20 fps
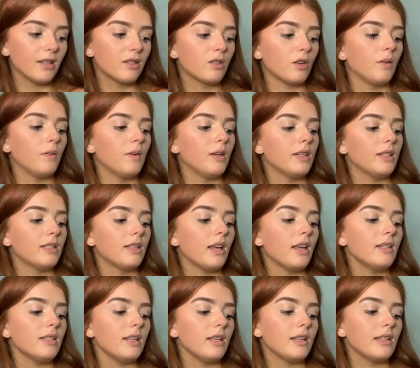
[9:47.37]
so it says
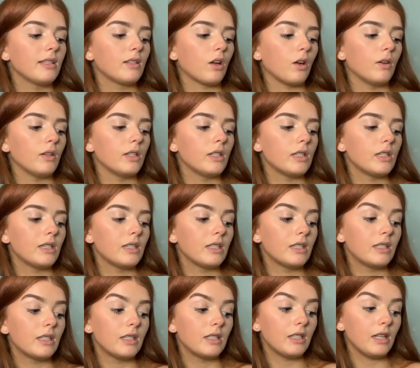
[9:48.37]
it's going
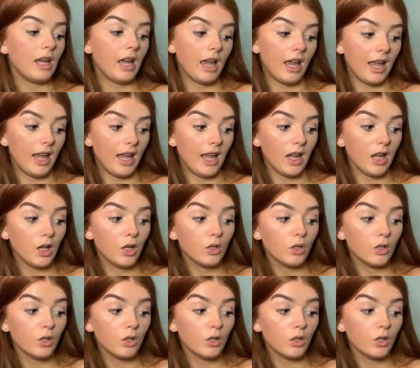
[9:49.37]
to take